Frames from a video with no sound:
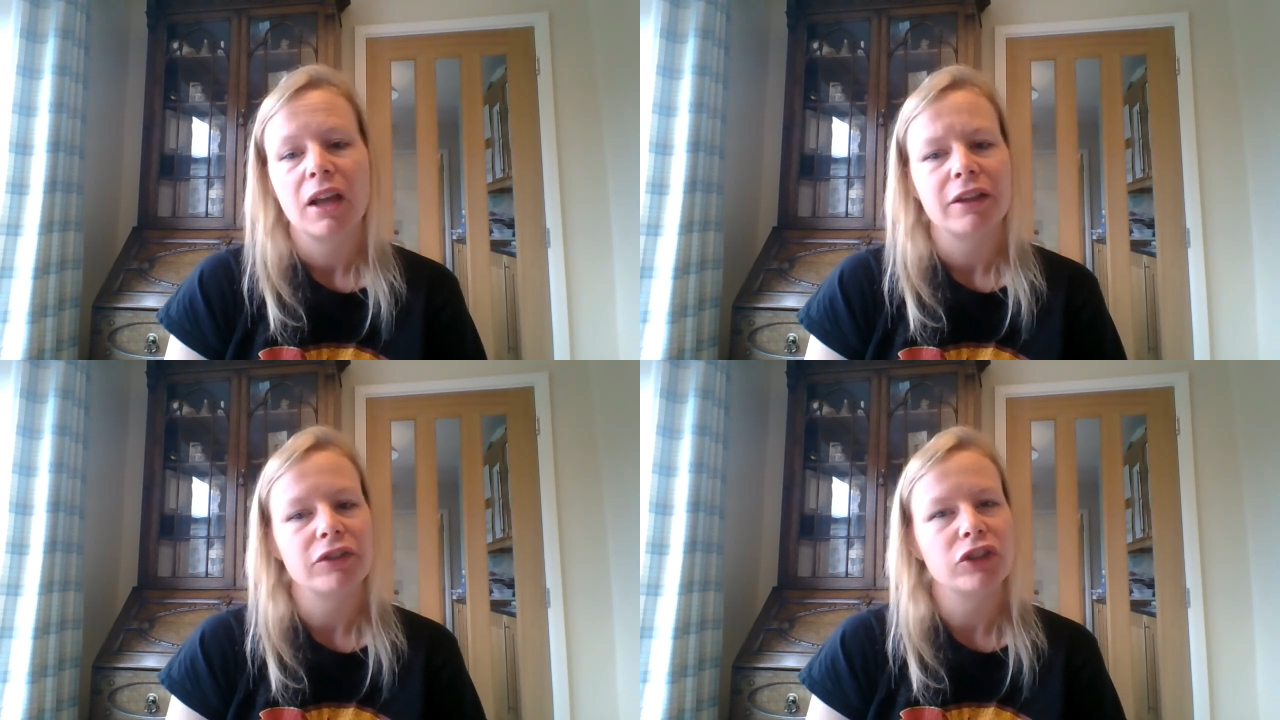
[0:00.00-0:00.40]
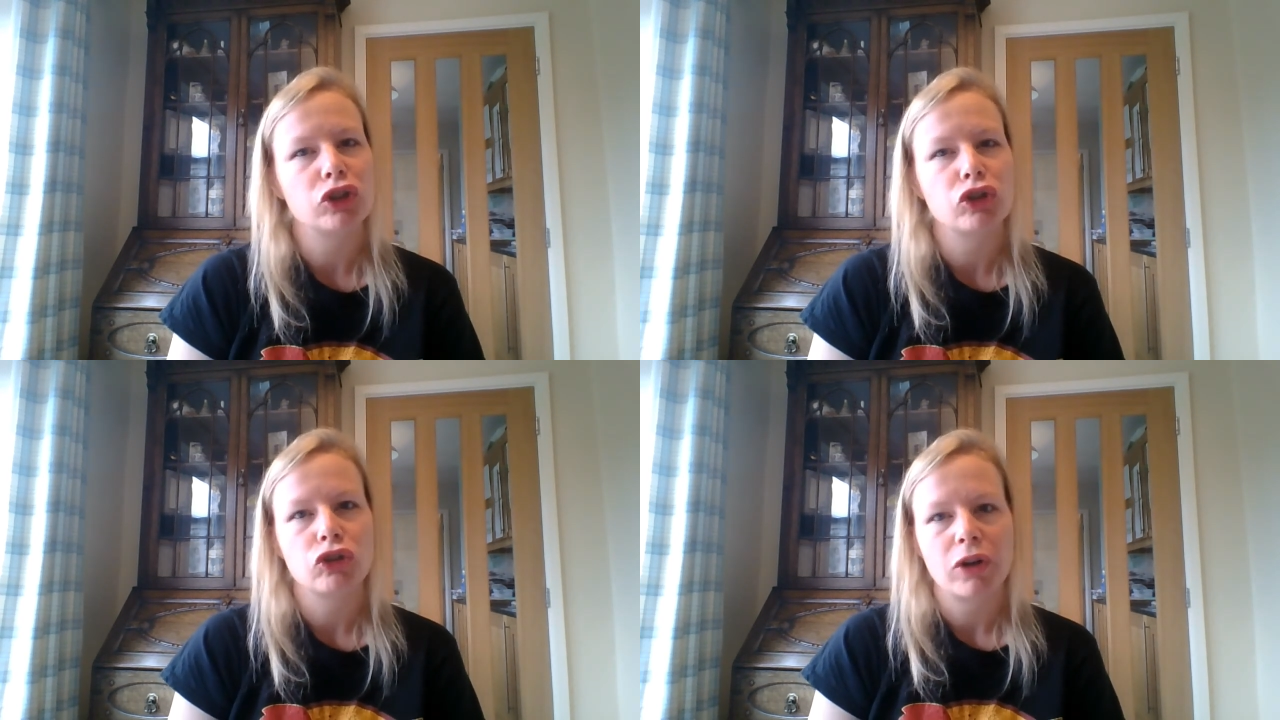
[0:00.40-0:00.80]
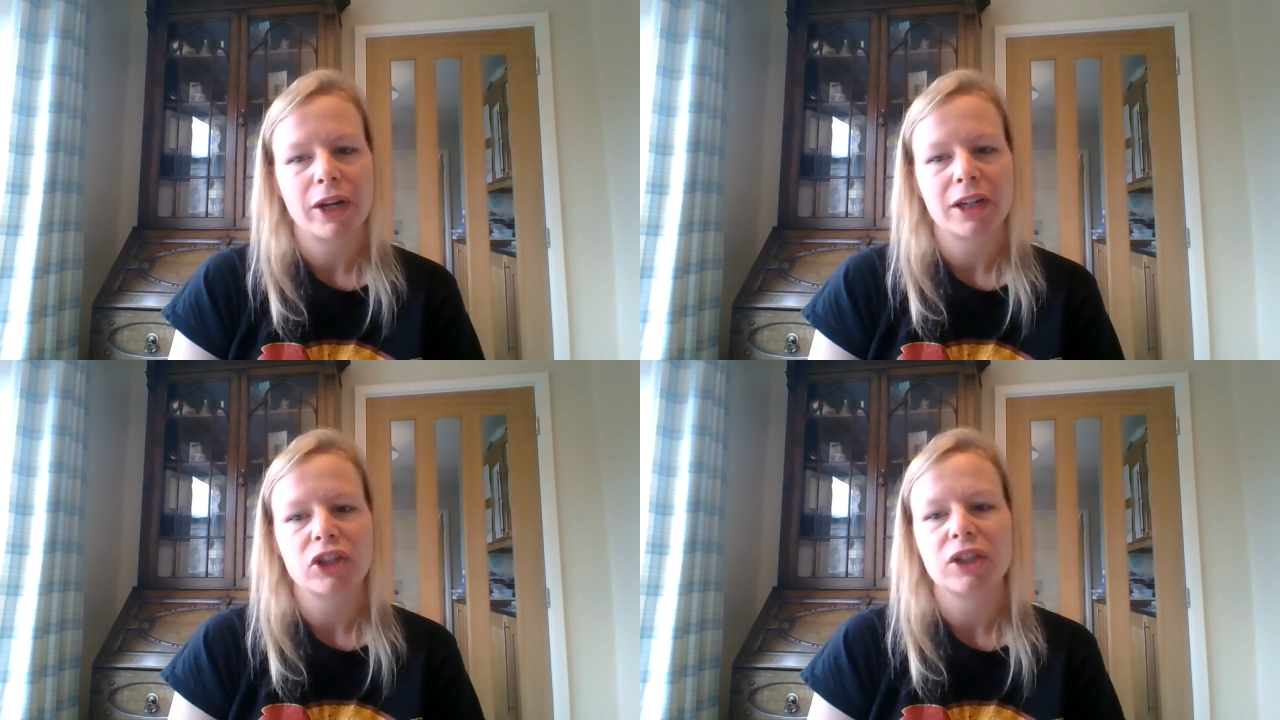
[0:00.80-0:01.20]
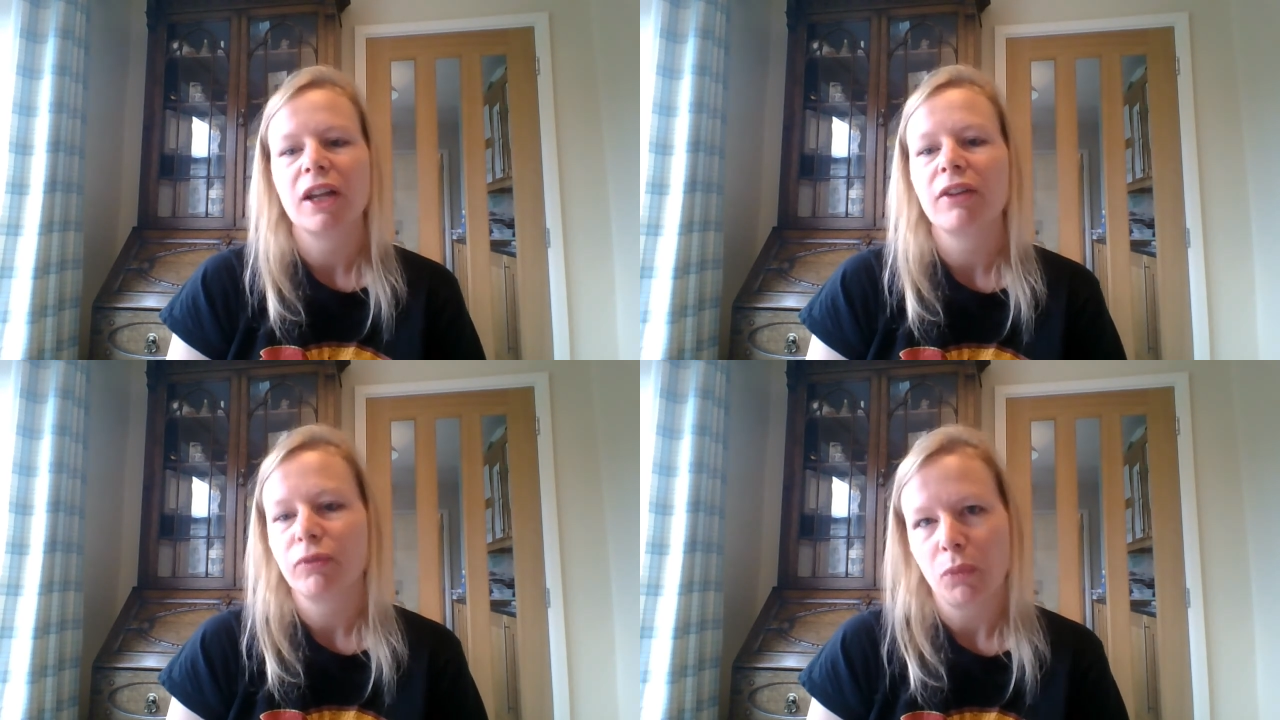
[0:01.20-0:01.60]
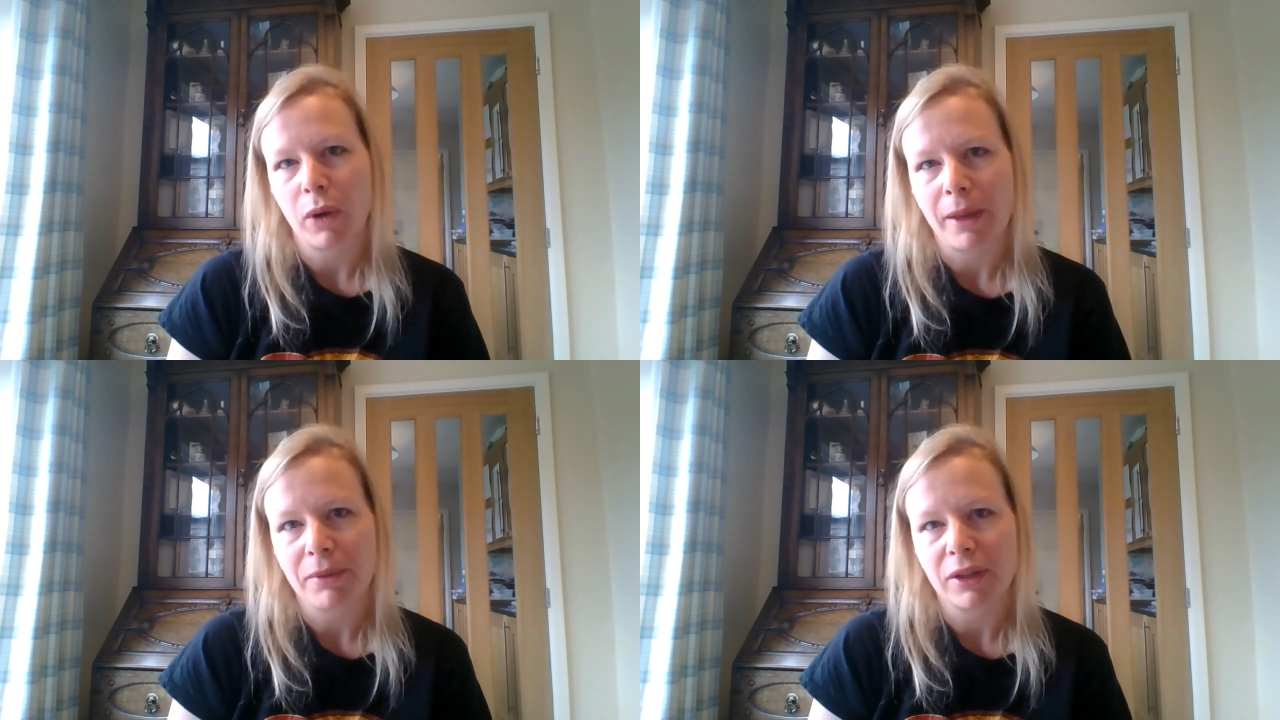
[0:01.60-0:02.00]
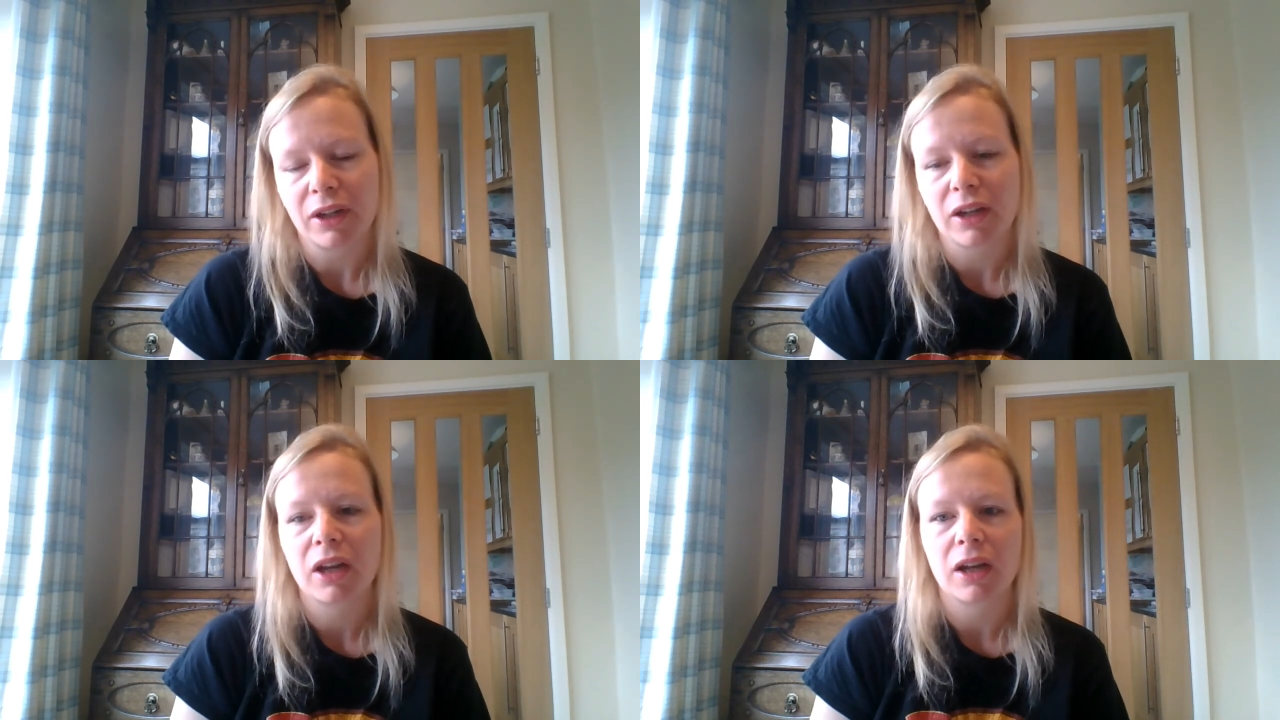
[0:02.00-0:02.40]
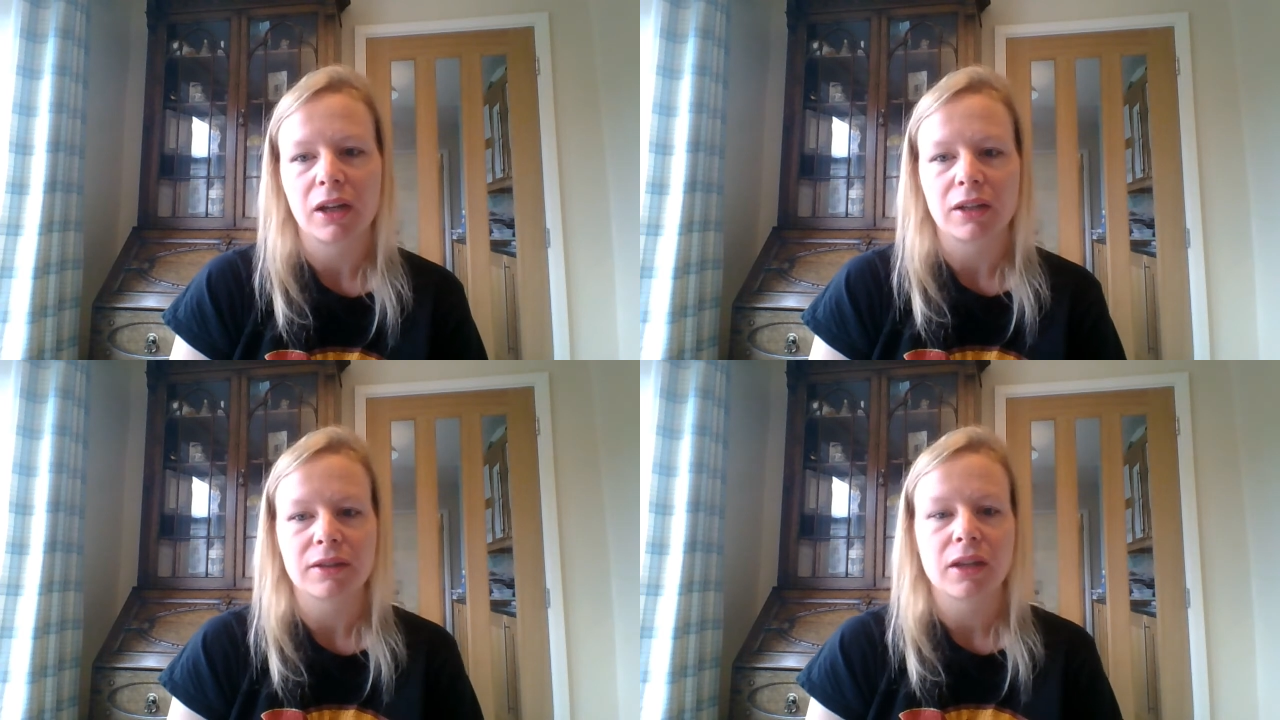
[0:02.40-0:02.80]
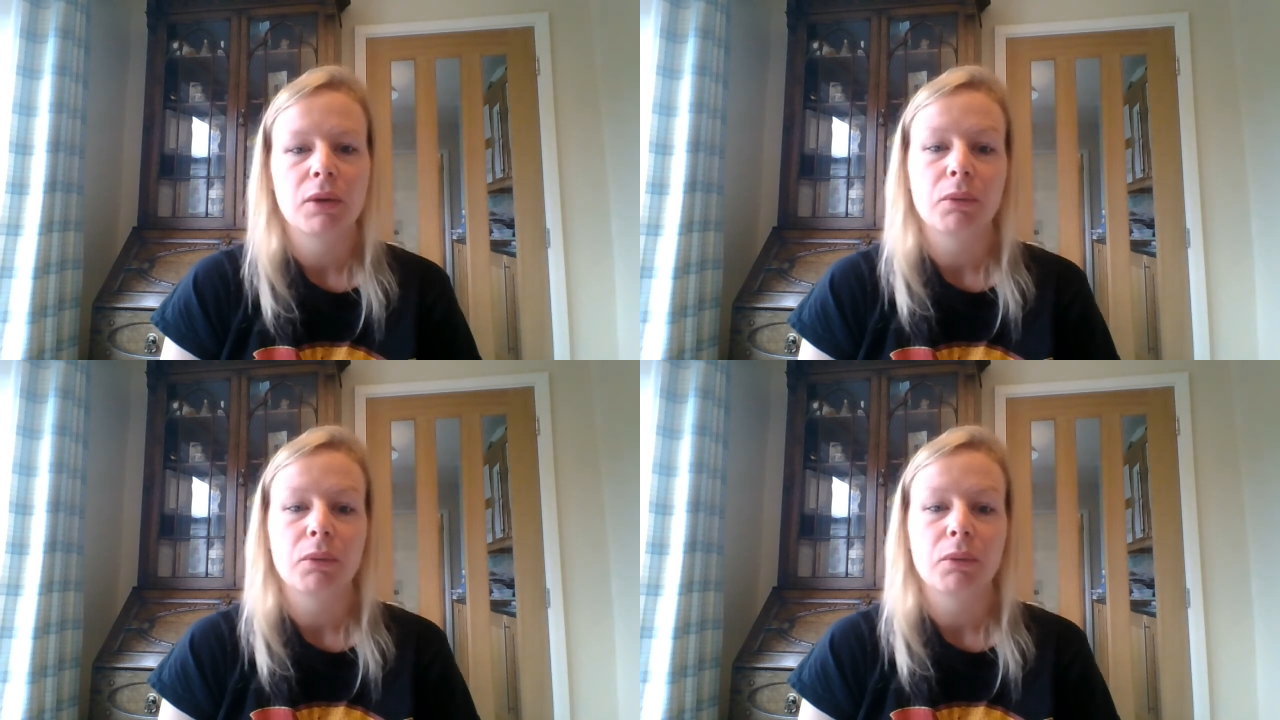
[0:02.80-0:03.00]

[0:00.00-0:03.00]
there is a strange love web that occurs